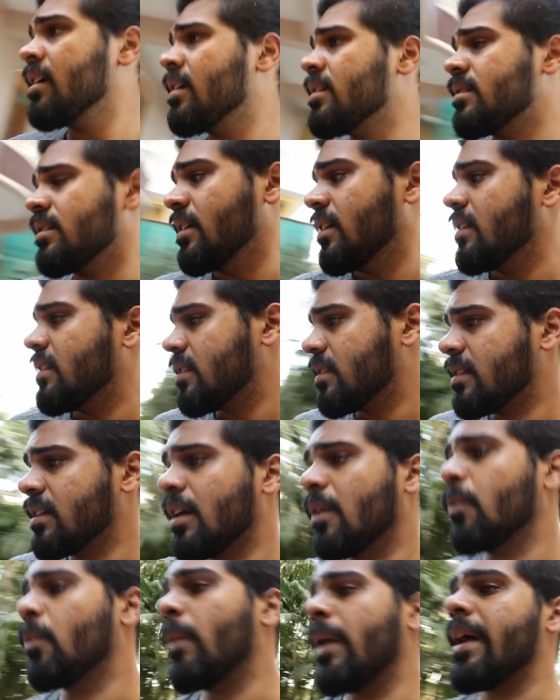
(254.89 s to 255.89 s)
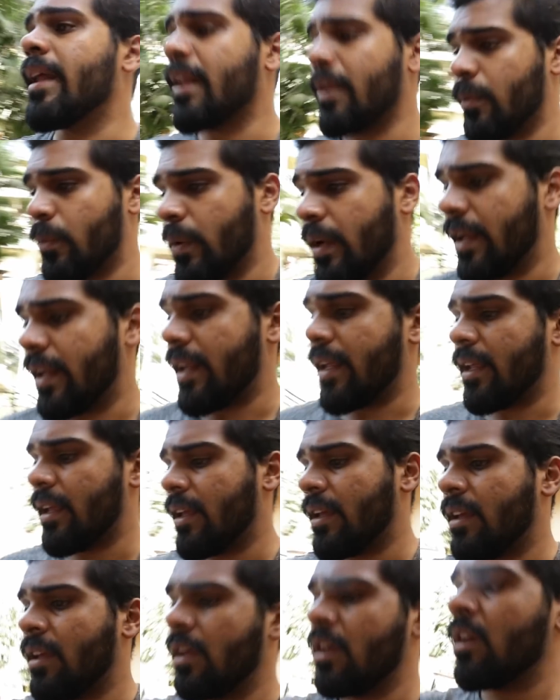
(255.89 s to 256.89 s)
since a very
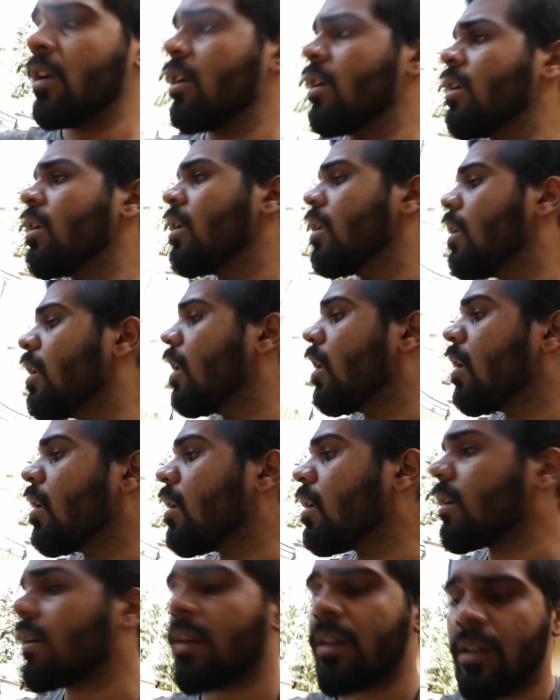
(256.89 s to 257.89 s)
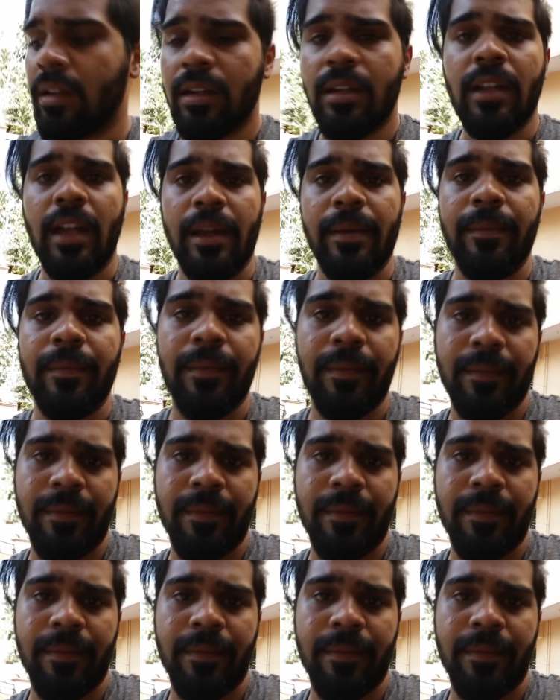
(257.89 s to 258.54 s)
long time.